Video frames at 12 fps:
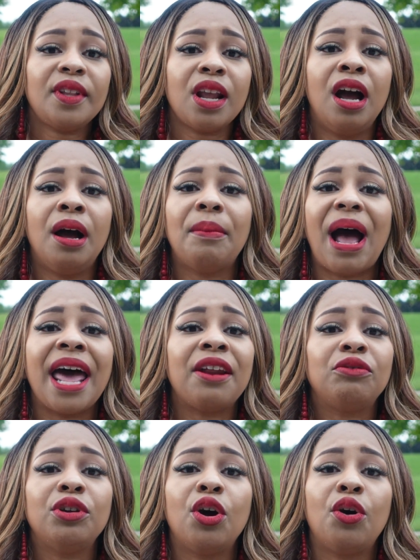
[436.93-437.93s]
I
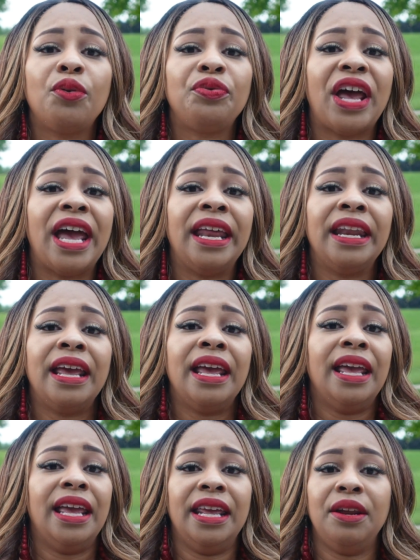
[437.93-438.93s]
don't know that
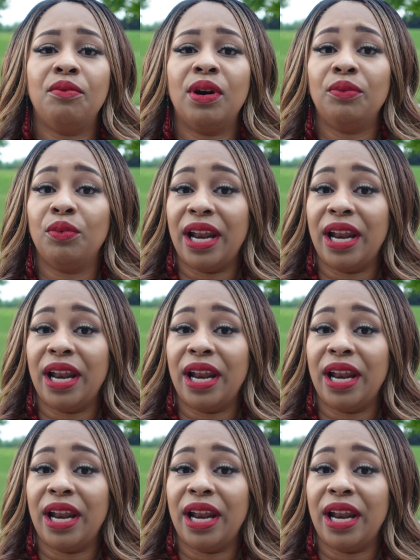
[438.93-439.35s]
anyone